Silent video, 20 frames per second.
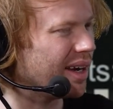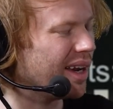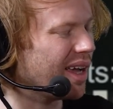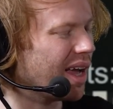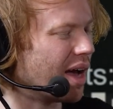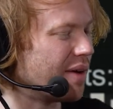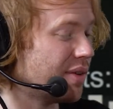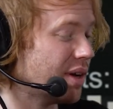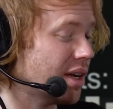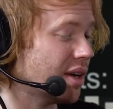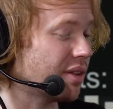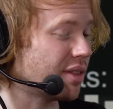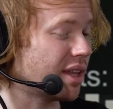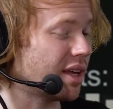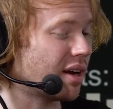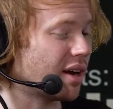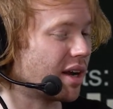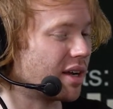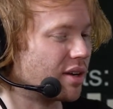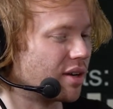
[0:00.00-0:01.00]
Yeah. I find out
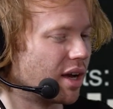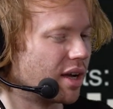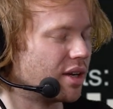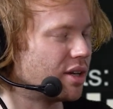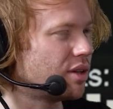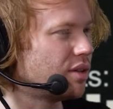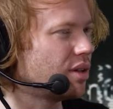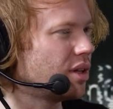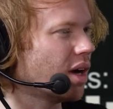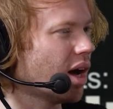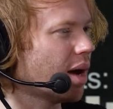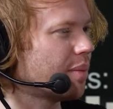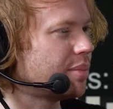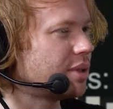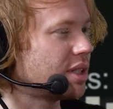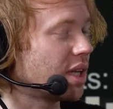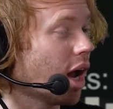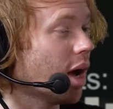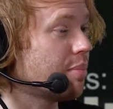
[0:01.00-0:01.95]
there I kind of do the opposite.